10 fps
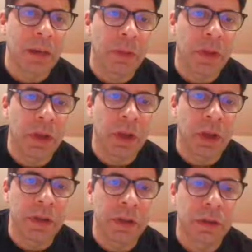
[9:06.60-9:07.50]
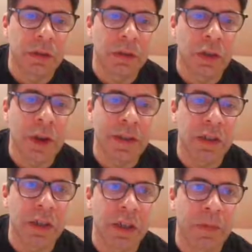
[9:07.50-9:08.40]
third. Great
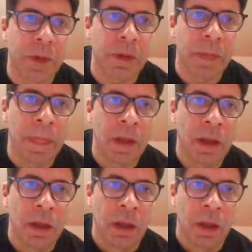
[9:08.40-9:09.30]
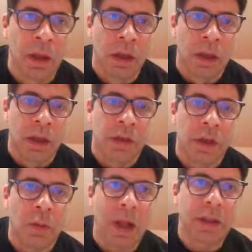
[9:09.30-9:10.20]
achievement. So well